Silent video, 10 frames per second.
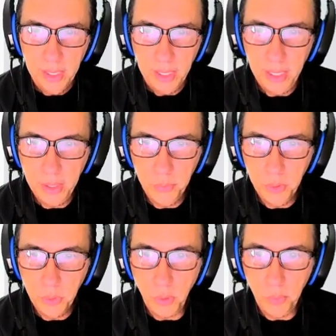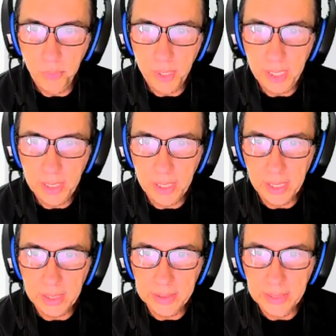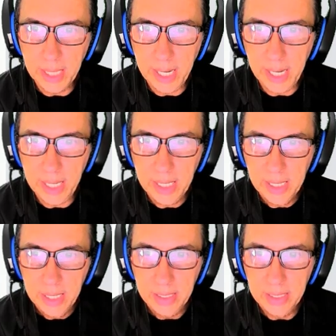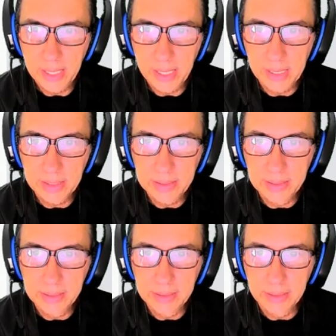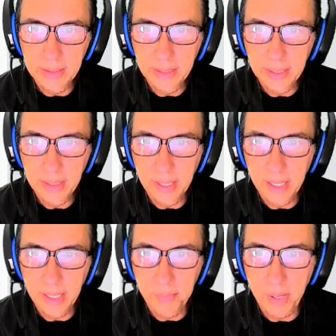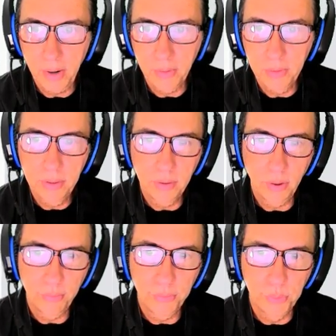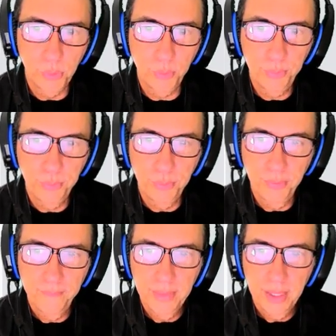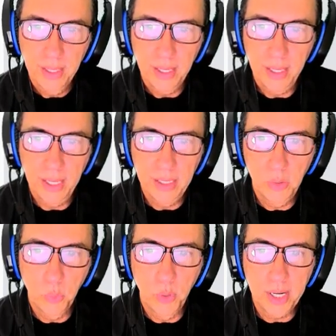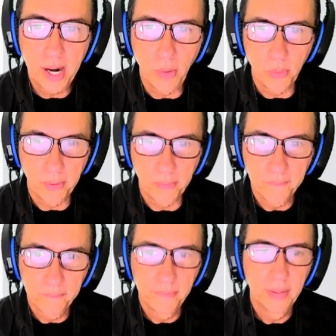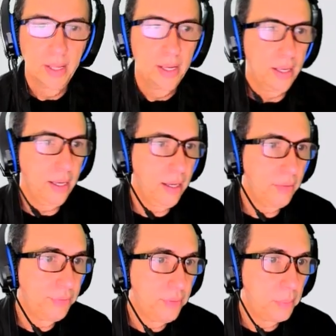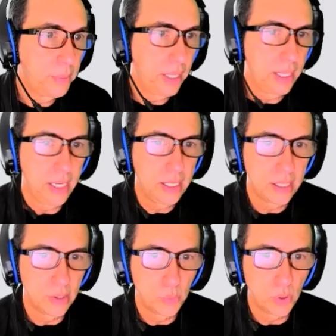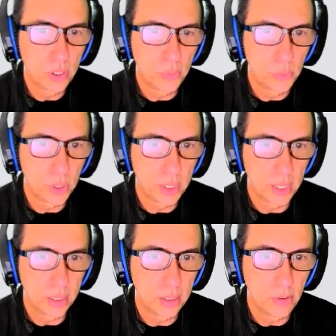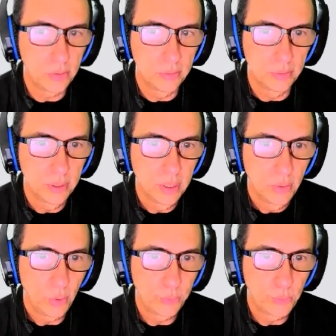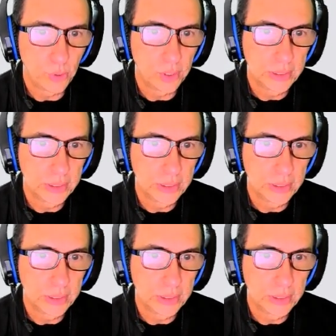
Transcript: he will complete, let's say, this amount of roof in 1 hour. If the beginner work alone, of course,